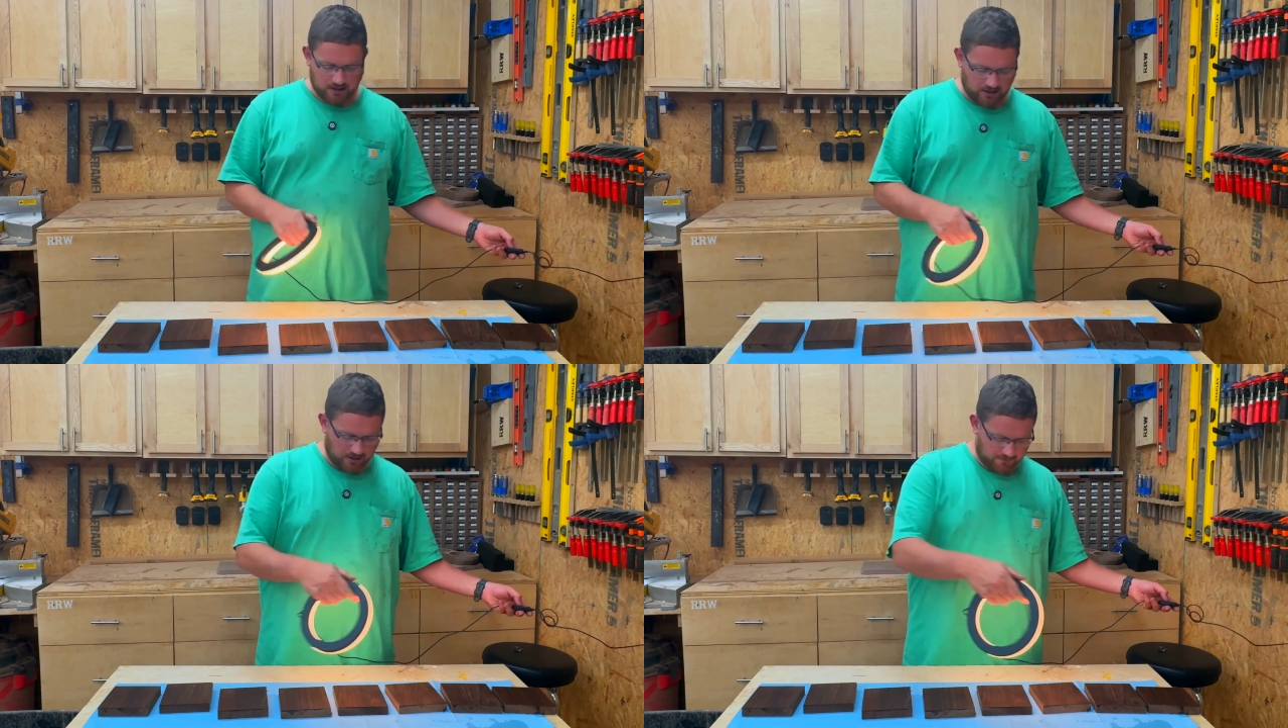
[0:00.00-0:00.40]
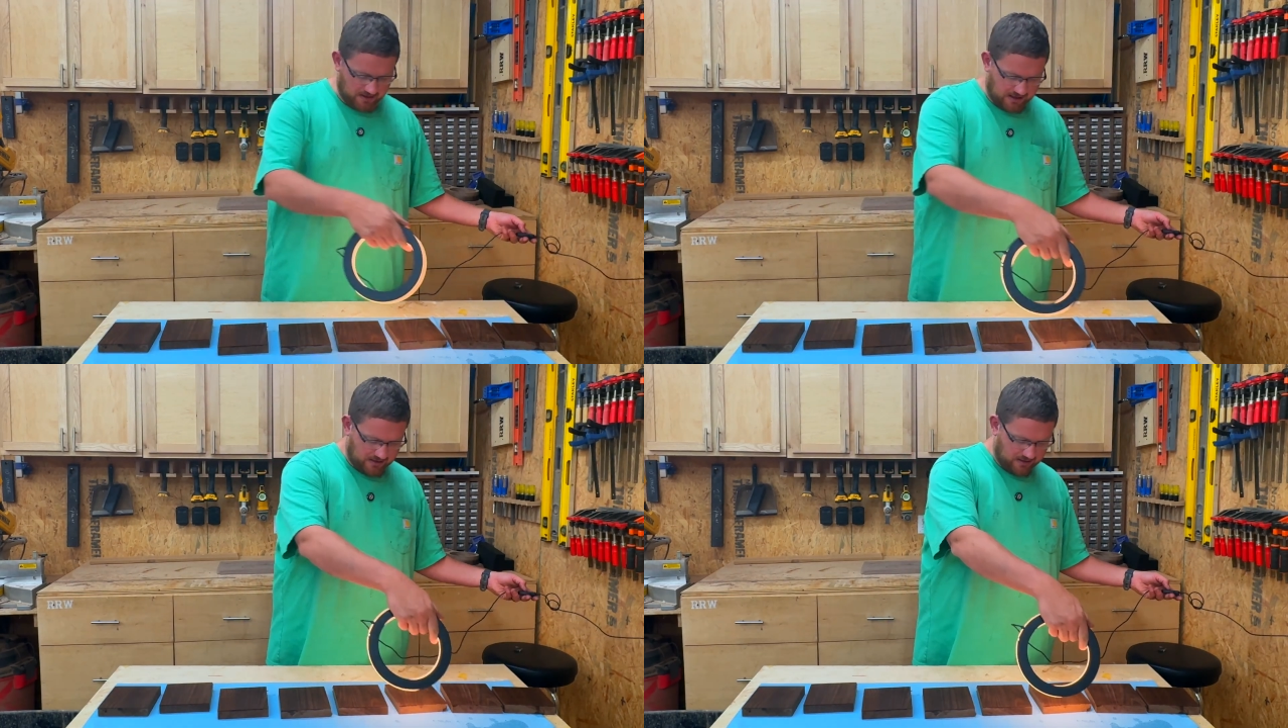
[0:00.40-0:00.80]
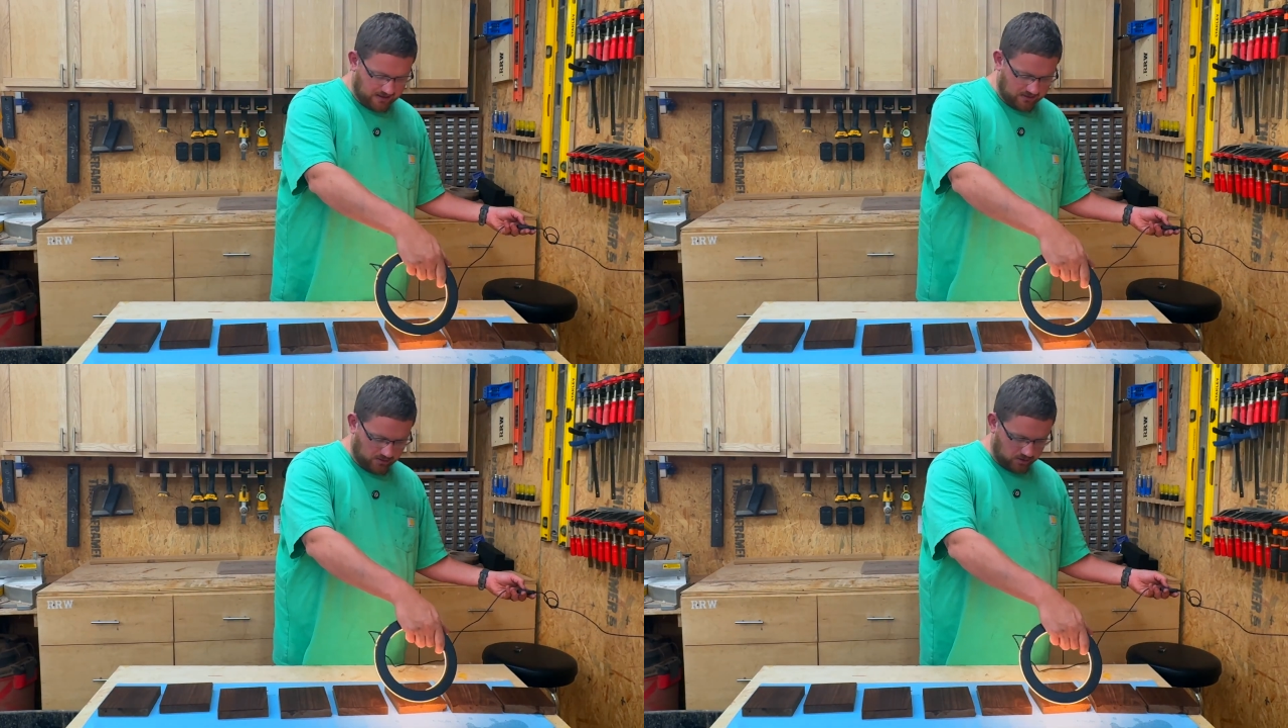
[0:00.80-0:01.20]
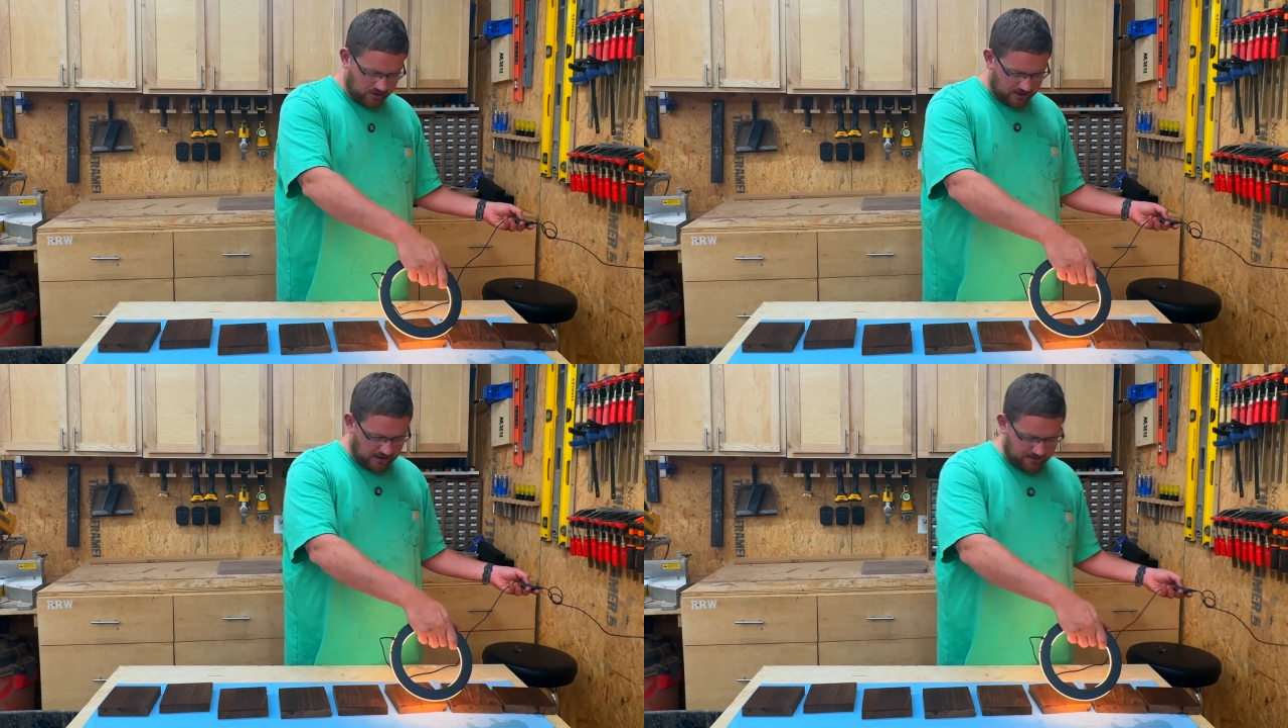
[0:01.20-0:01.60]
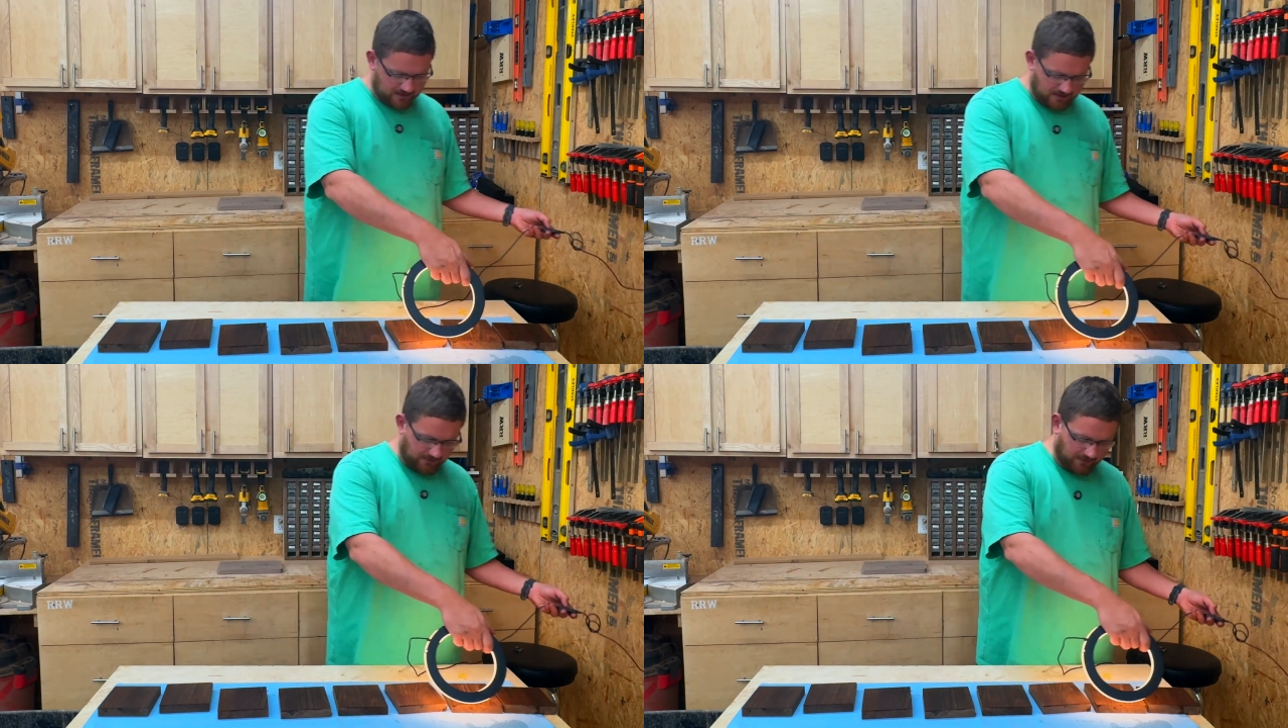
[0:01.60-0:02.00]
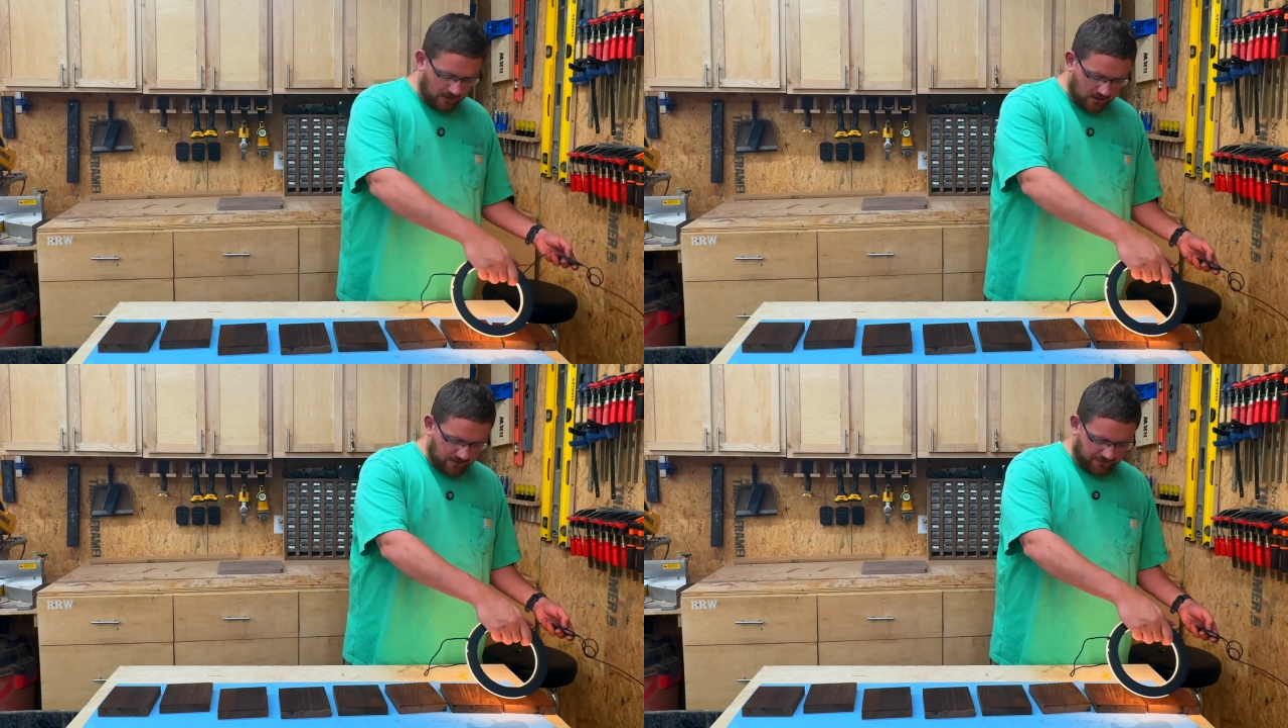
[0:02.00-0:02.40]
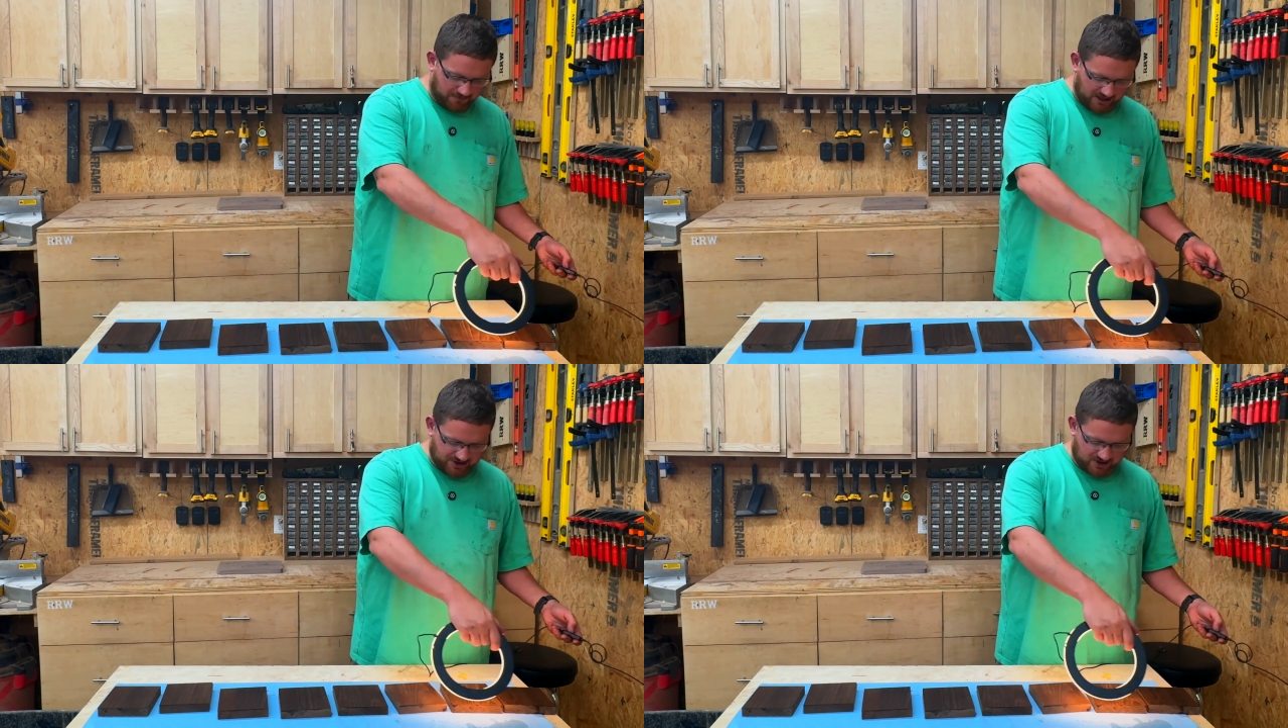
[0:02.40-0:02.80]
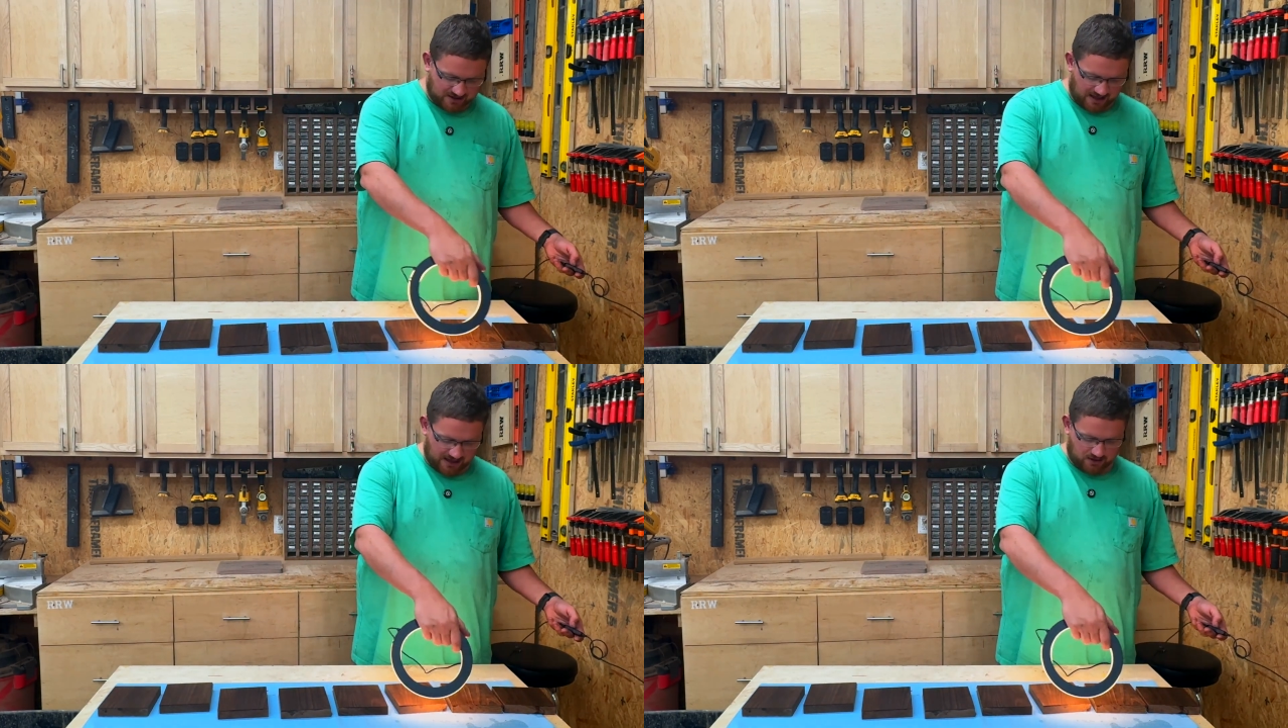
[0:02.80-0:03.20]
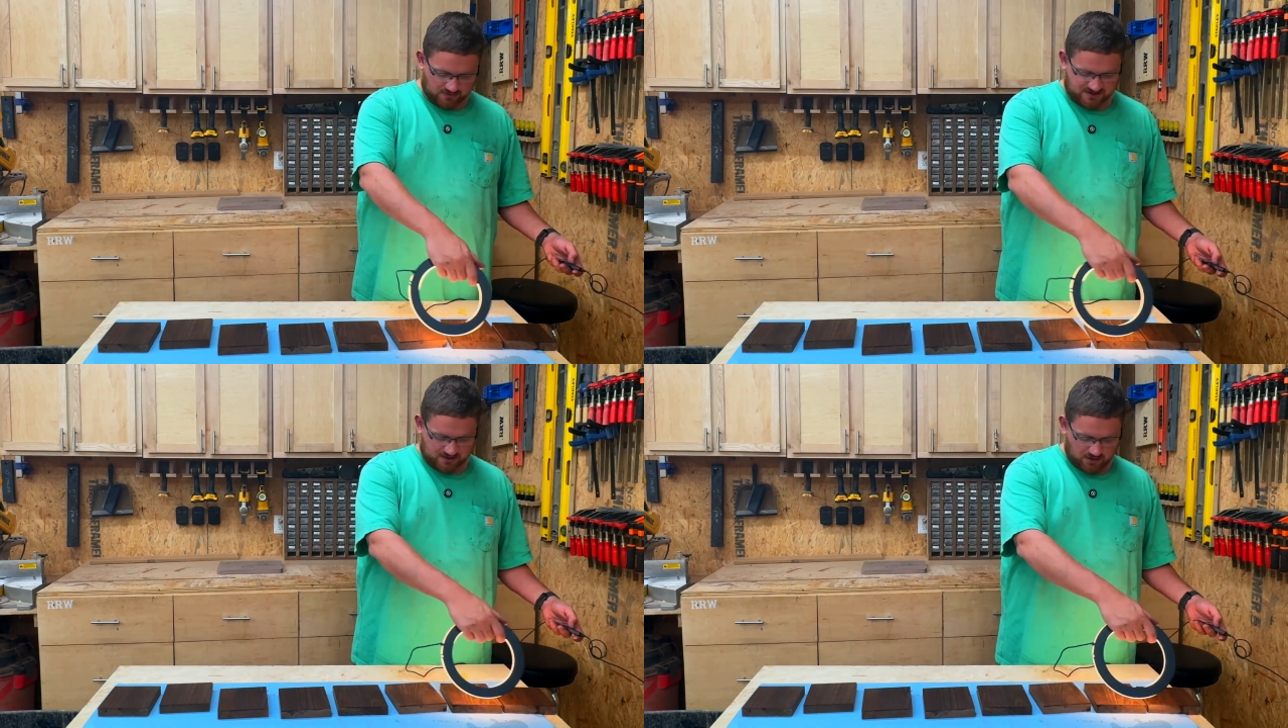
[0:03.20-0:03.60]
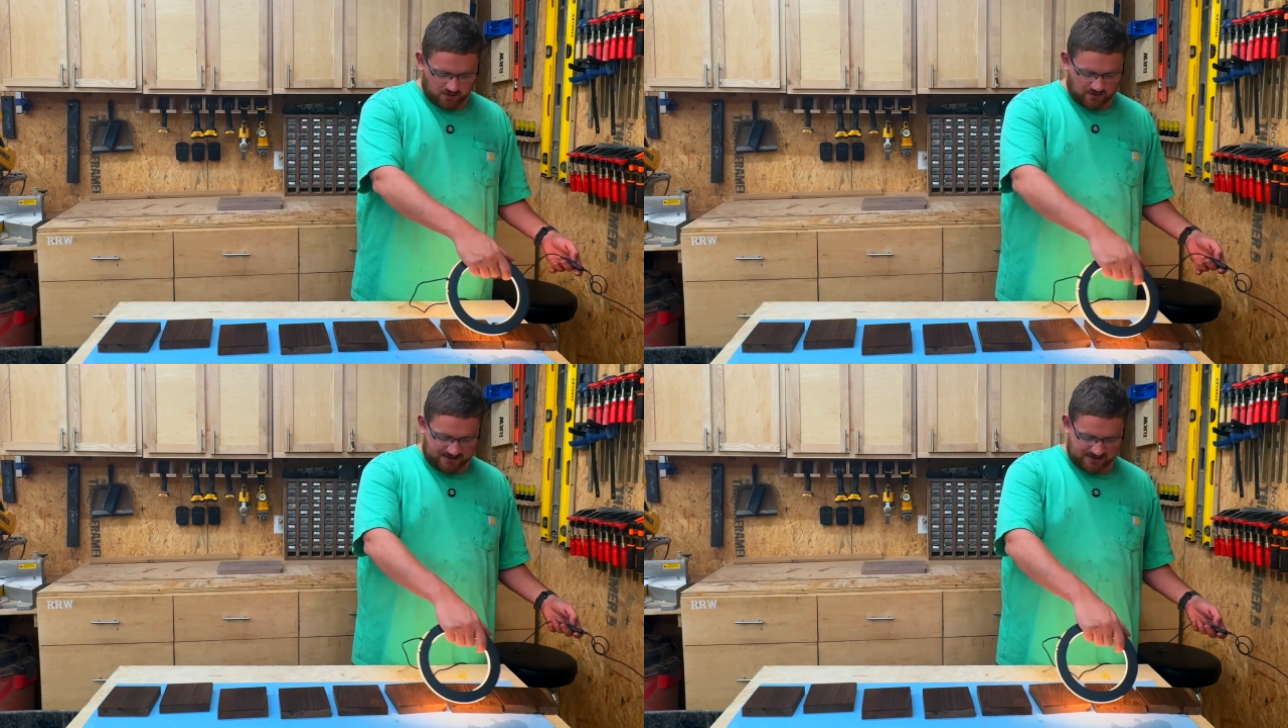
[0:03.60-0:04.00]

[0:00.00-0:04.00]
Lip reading: And then looking at these from each of the angles, starting with the